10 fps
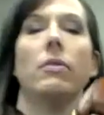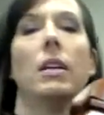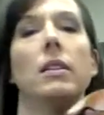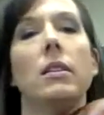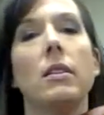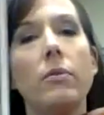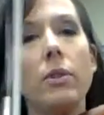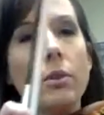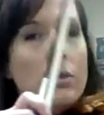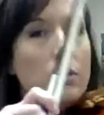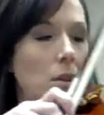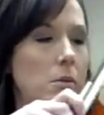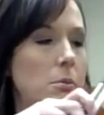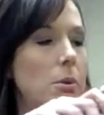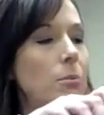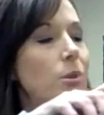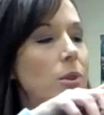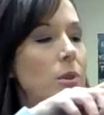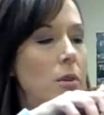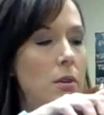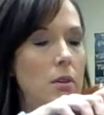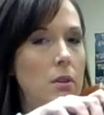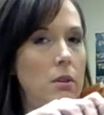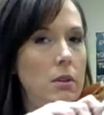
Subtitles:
violin and viola, remember. 2,